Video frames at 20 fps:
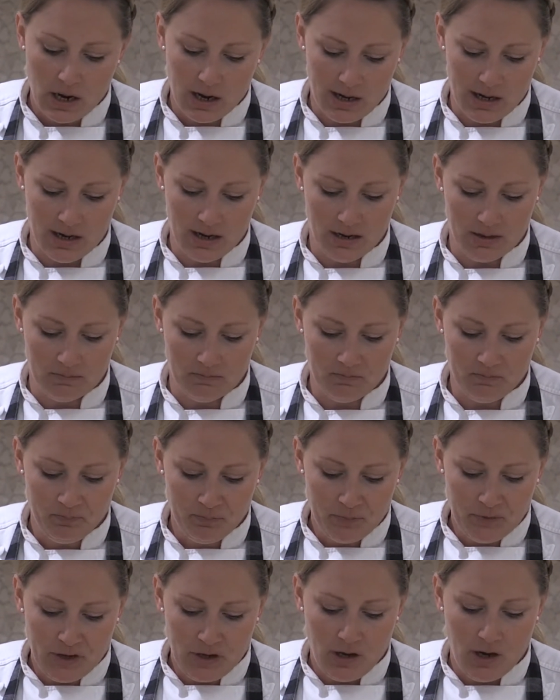
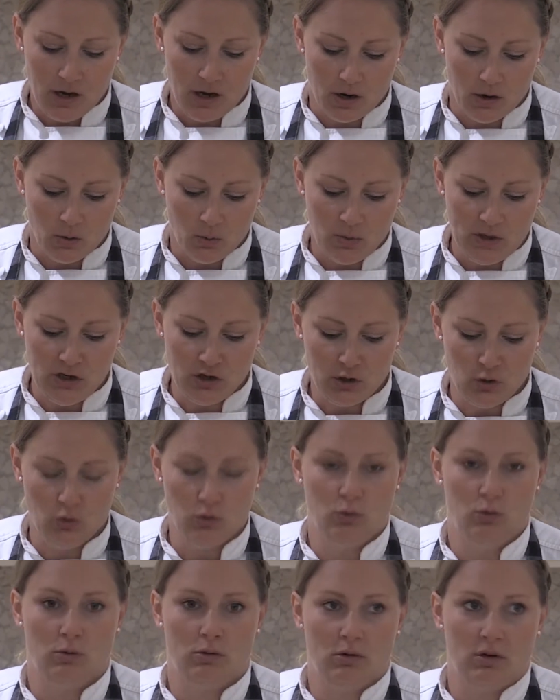You know, we
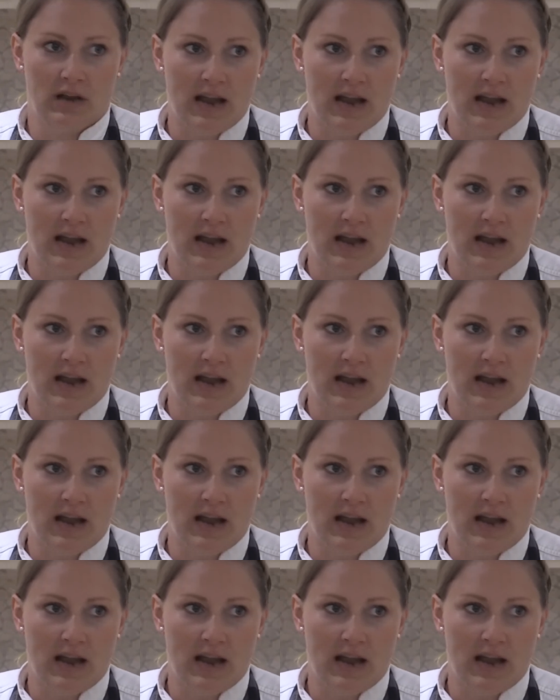do